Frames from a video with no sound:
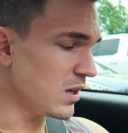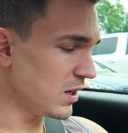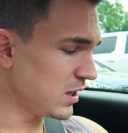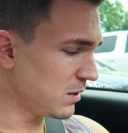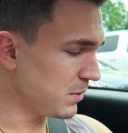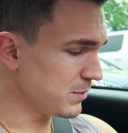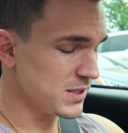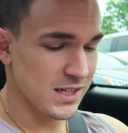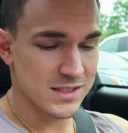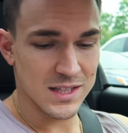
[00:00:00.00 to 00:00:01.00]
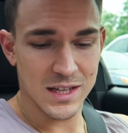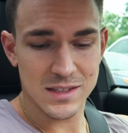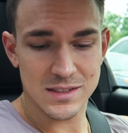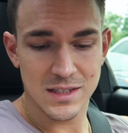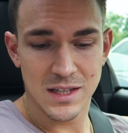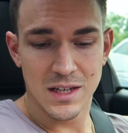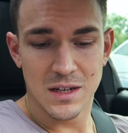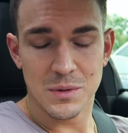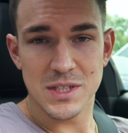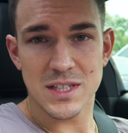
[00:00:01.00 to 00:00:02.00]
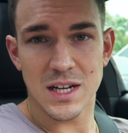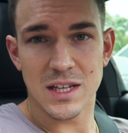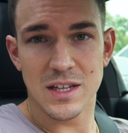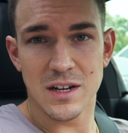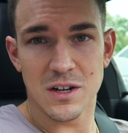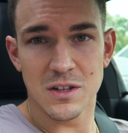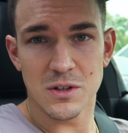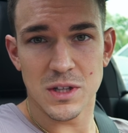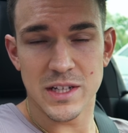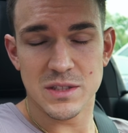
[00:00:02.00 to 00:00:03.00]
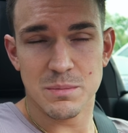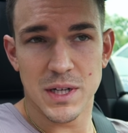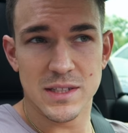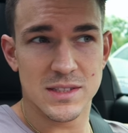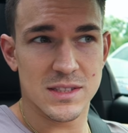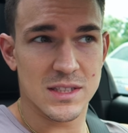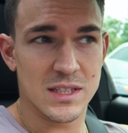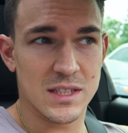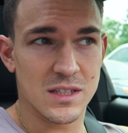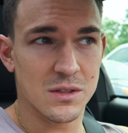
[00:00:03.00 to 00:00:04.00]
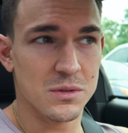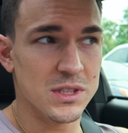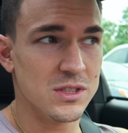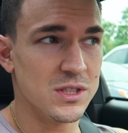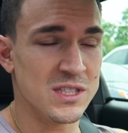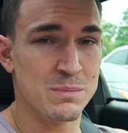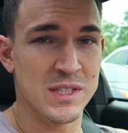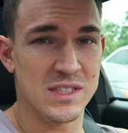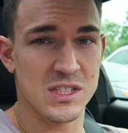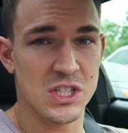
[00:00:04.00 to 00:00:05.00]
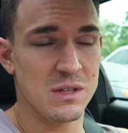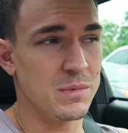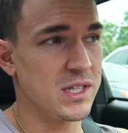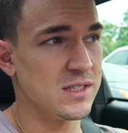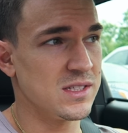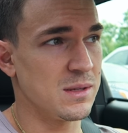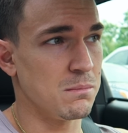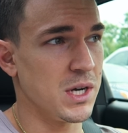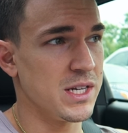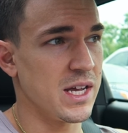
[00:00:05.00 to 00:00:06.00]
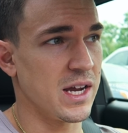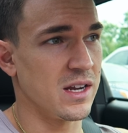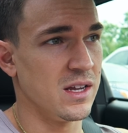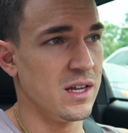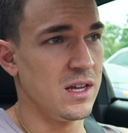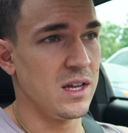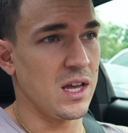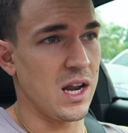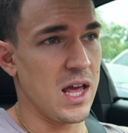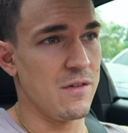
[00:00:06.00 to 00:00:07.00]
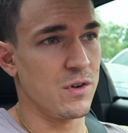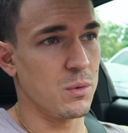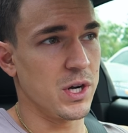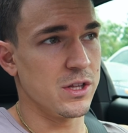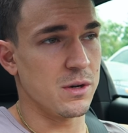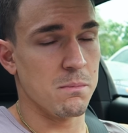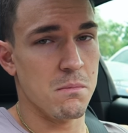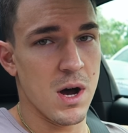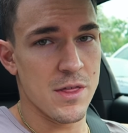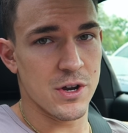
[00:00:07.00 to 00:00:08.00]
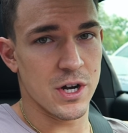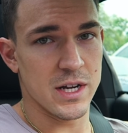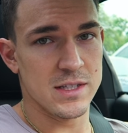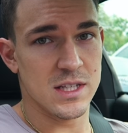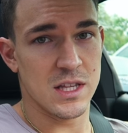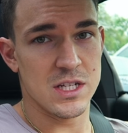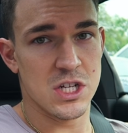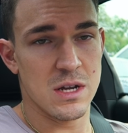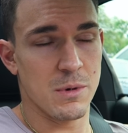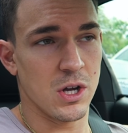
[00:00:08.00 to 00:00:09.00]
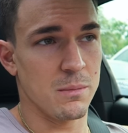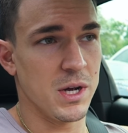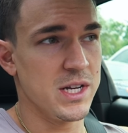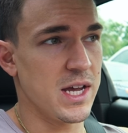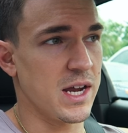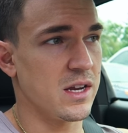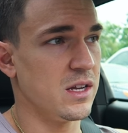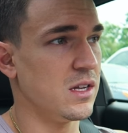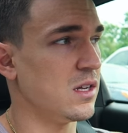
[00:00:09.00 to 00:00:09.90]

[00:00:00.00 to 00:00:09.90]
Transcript: But besides that, we just gotta get our little lazy butts and go into this busy gym because it is a Monday and everyone and their mother is in the gym on a Monday.